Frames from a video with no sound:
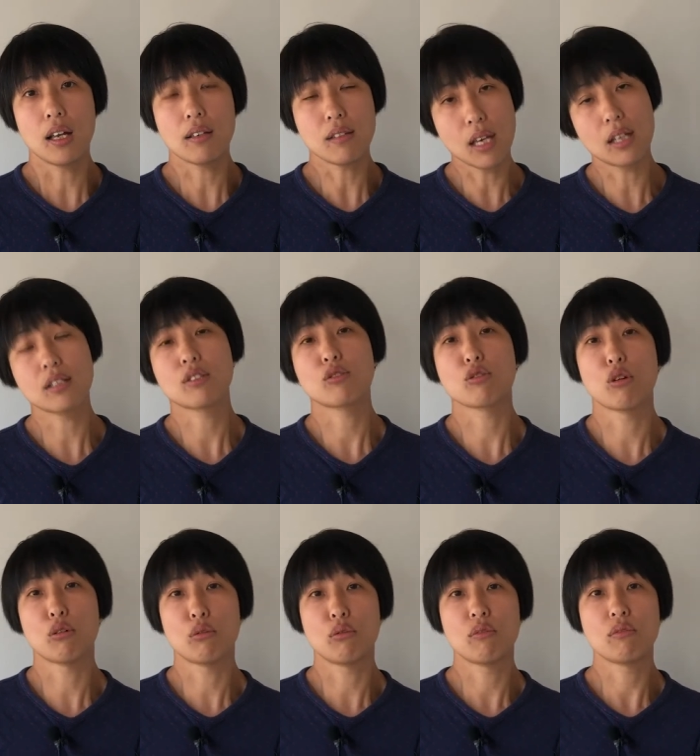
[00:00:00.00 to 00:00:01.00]
Yes,
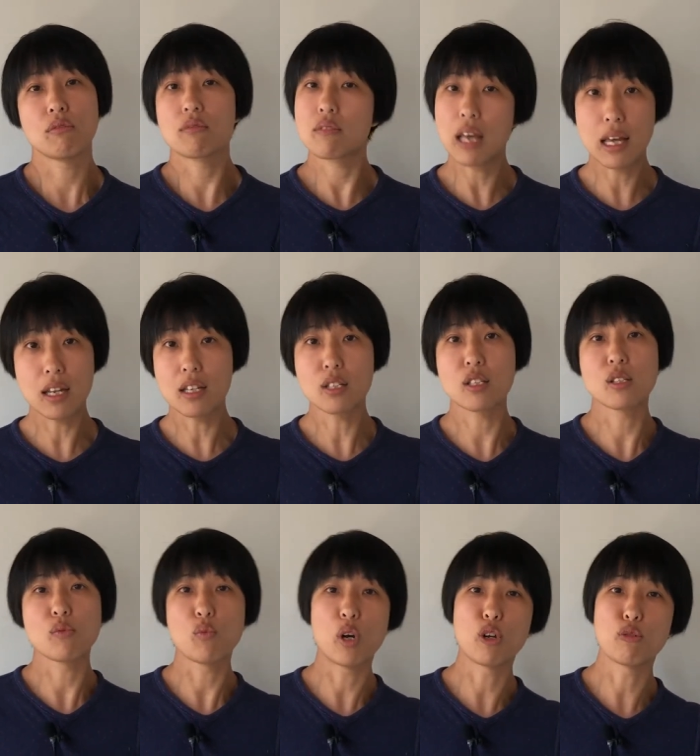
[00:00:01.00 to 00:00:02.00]
so that is
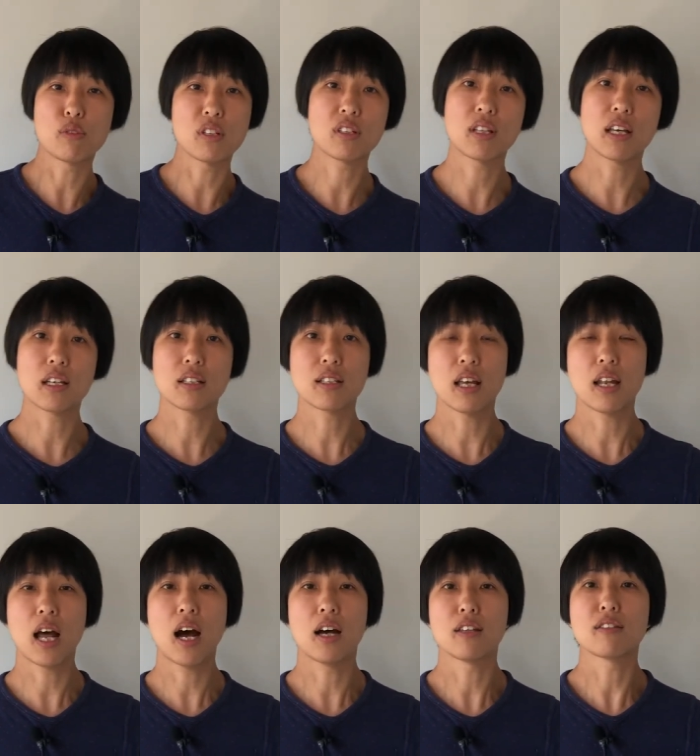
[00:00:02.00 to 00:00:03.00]
one of the things that
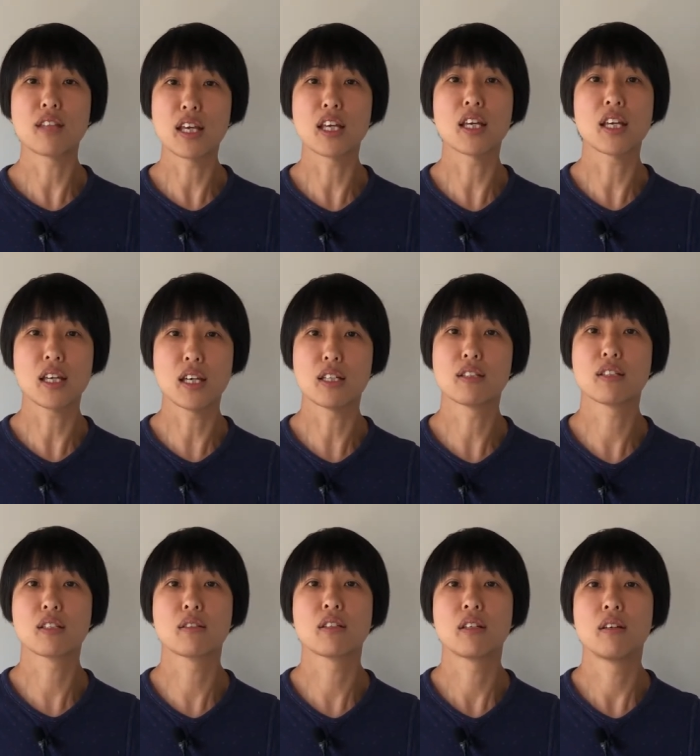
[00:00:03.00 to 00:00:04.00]
I think
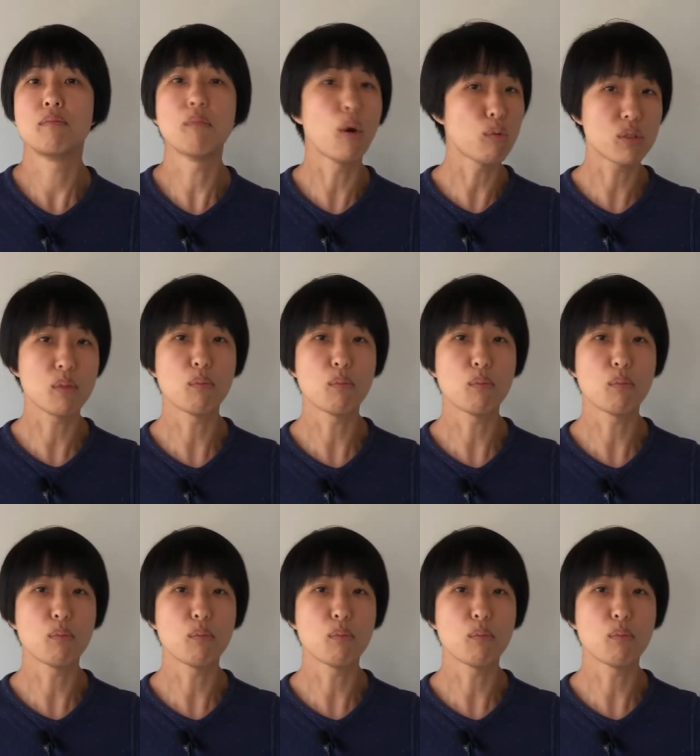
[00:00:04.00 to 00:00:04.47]
it's most